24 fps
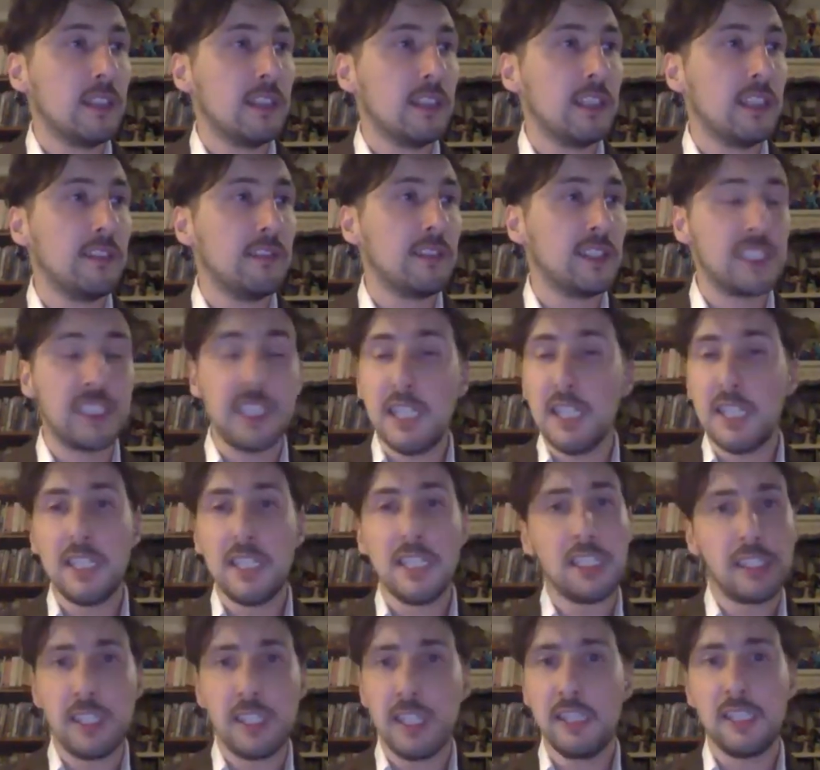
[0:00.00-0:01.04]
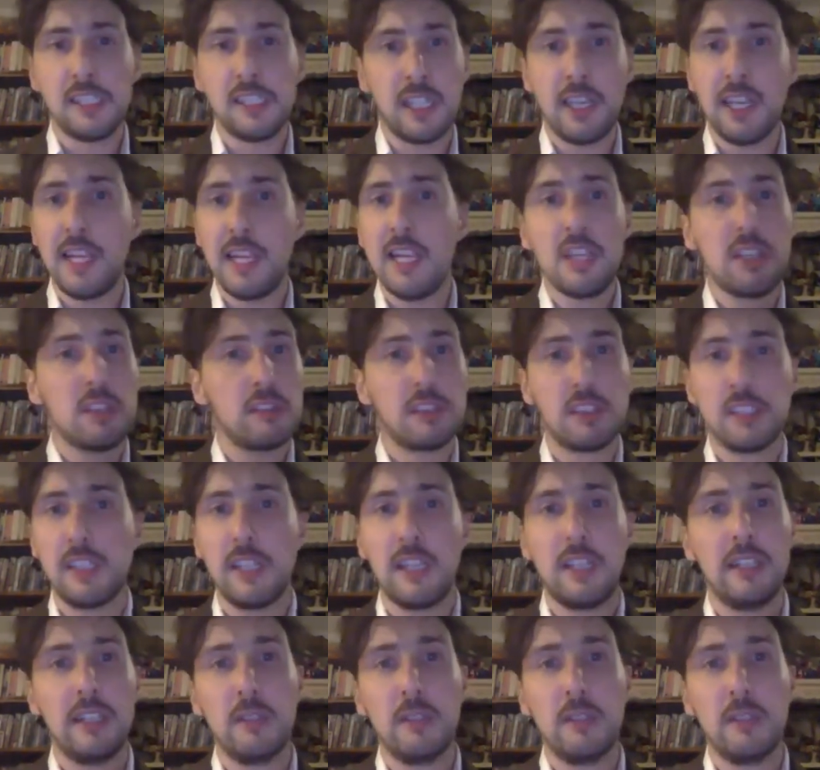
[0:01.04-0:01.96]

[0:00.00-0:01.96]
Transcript: the facilities, the installations there.